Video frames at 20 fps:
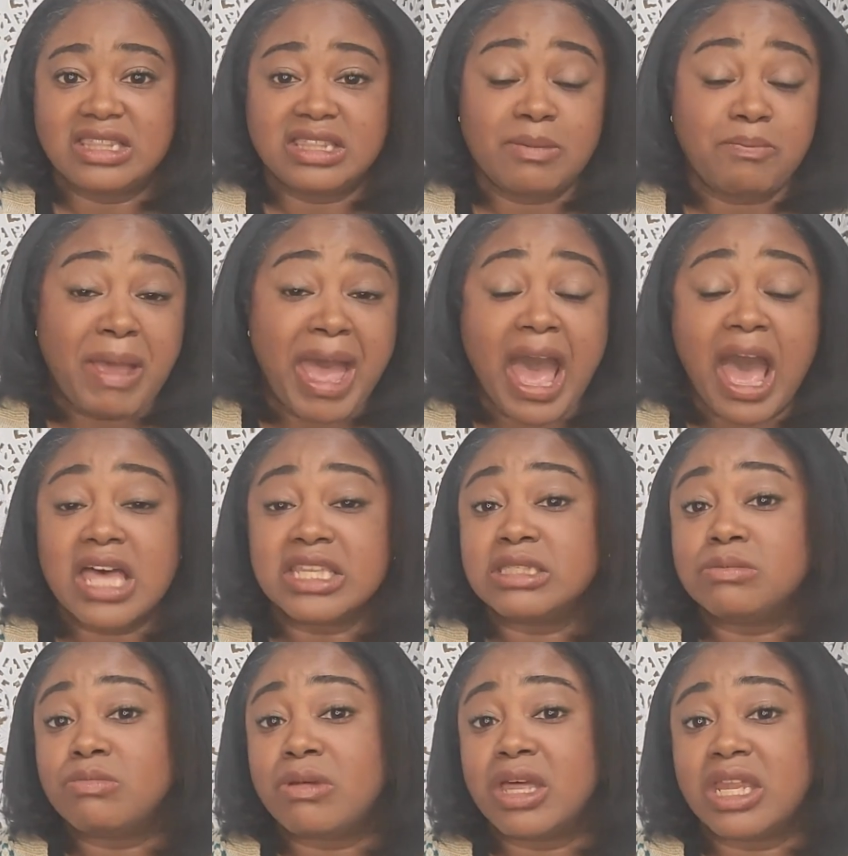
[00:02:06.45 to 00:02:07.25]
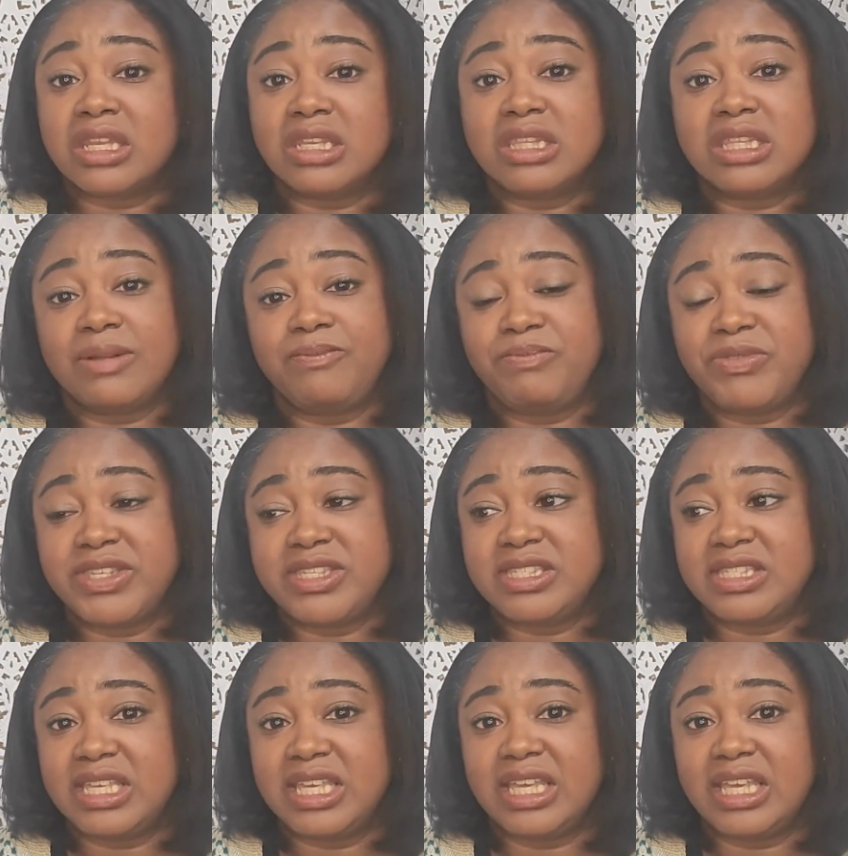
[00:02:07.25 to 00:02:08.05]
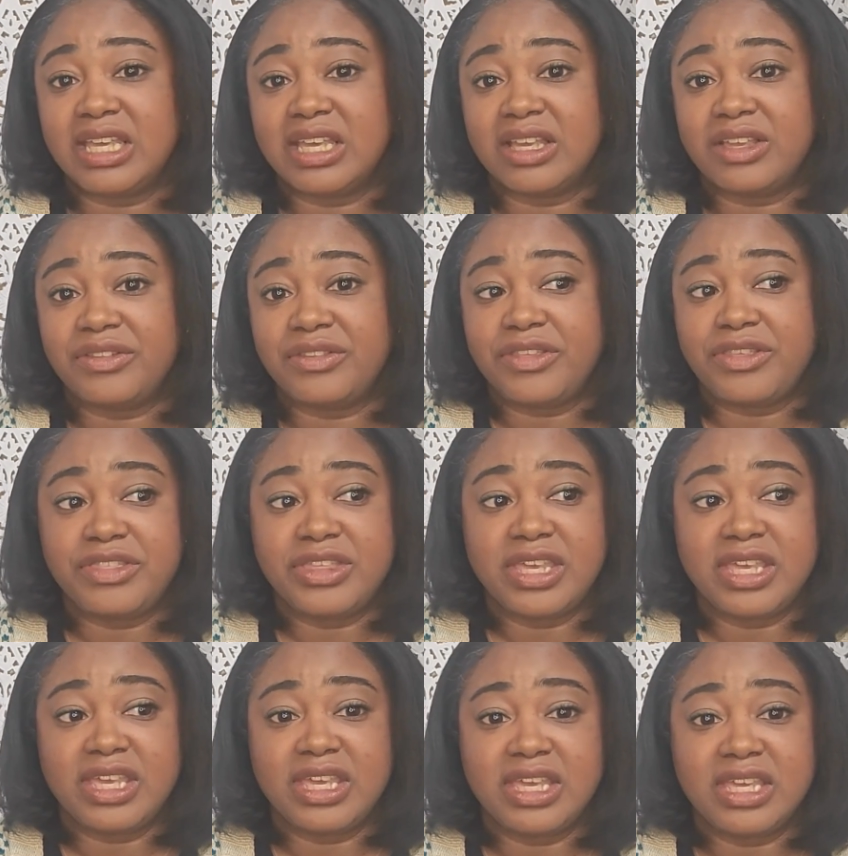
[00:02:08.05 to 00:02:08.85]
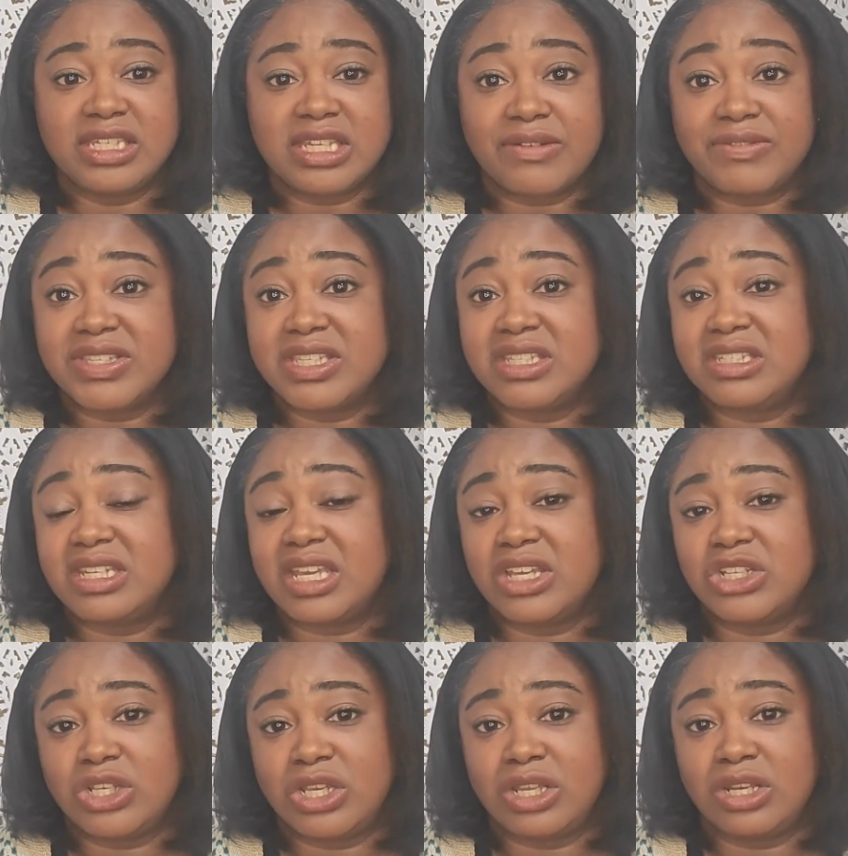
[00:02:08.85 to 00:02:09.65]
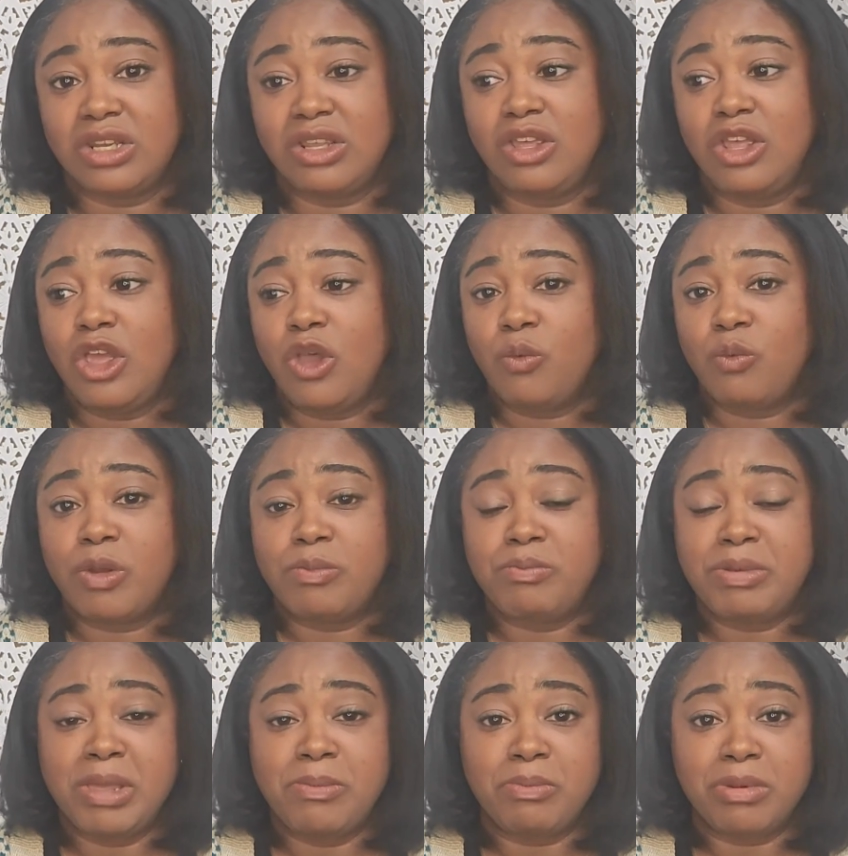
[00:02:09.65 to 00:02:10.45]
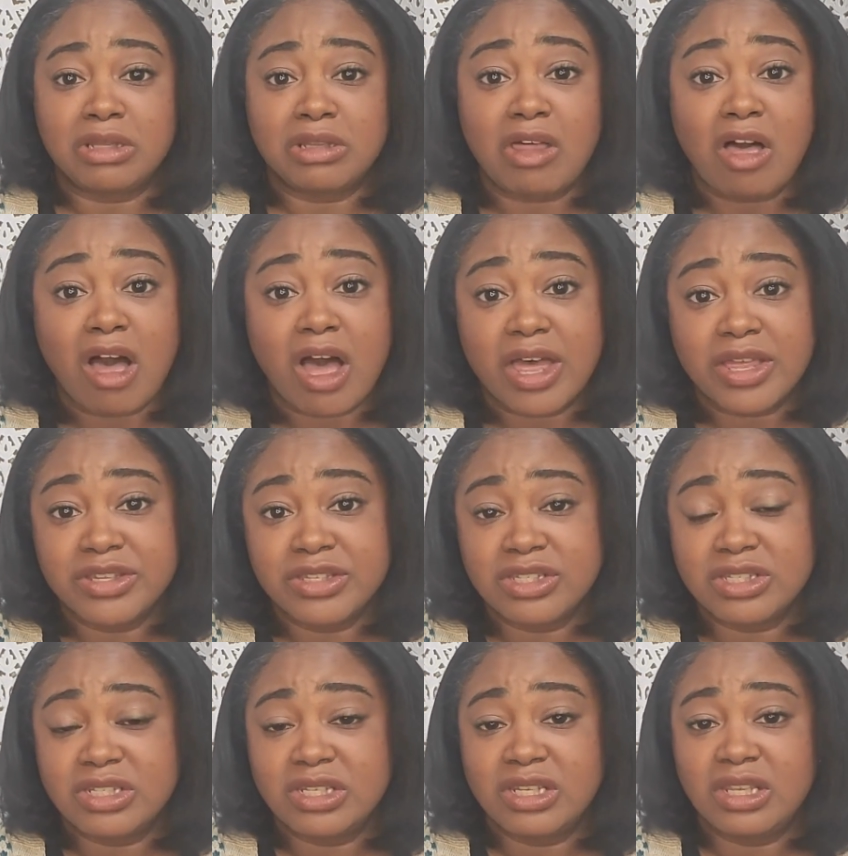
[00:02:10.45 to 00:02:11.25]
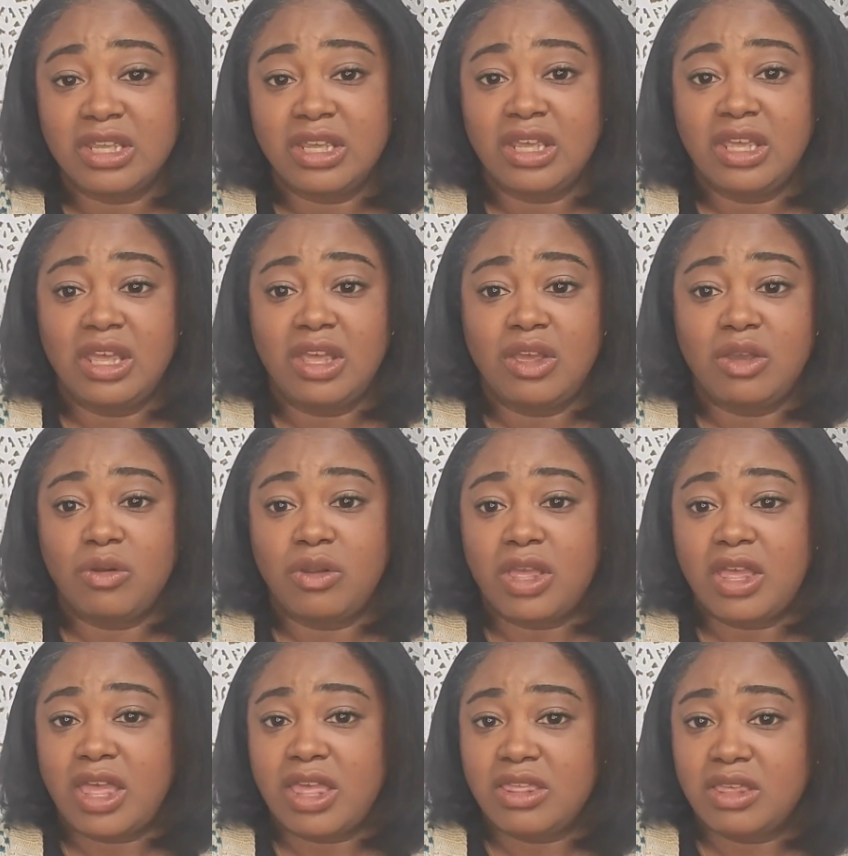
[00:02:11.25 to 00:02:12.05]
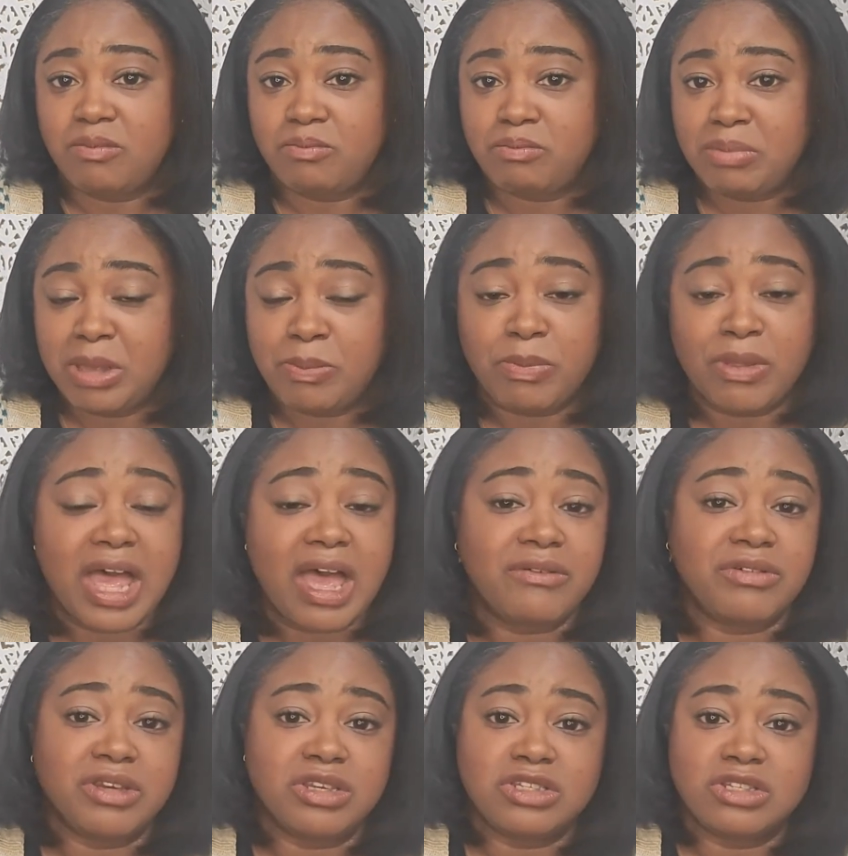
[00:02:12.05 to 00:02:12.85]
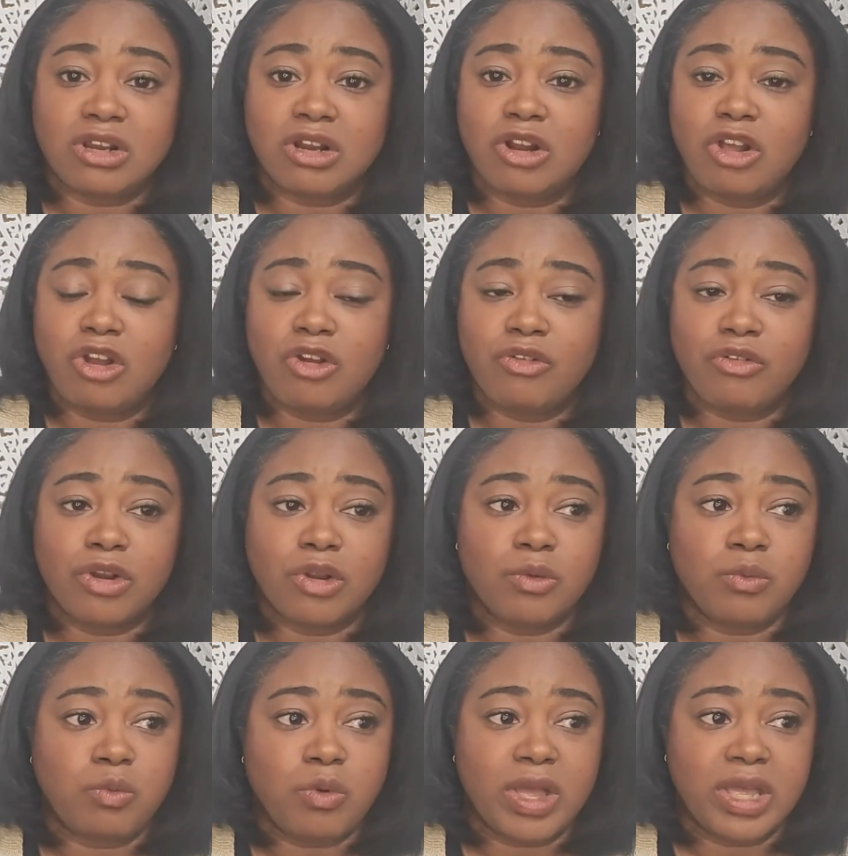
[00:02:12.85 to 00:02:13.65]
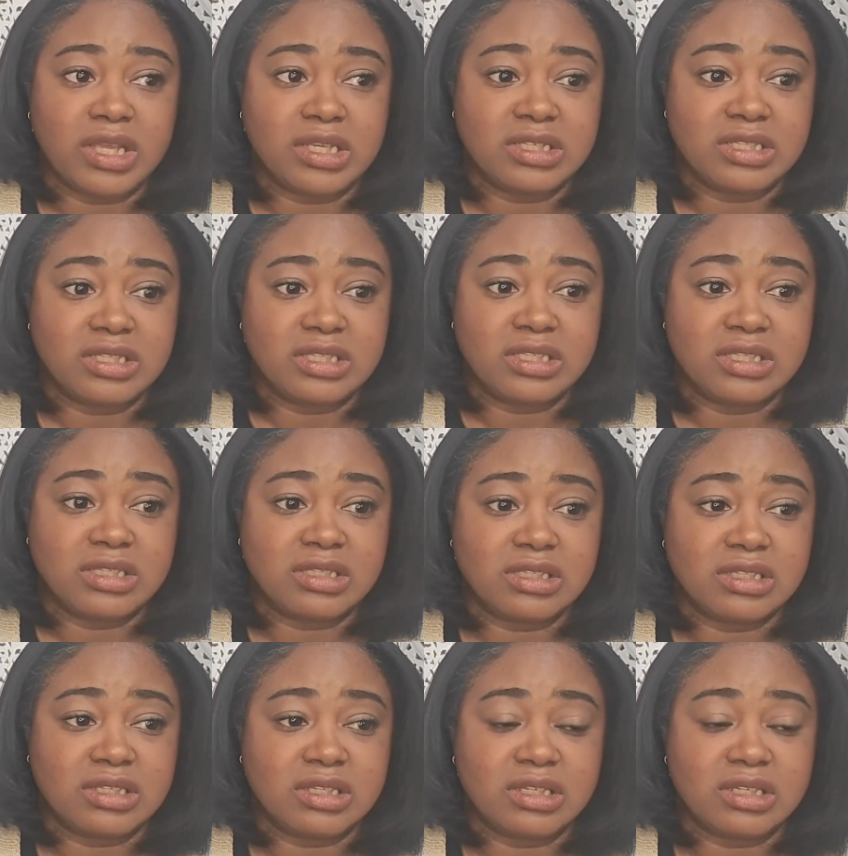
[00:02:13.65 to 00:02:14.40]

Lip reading: The past month, seeing the devastation, what people lost, people having to start over was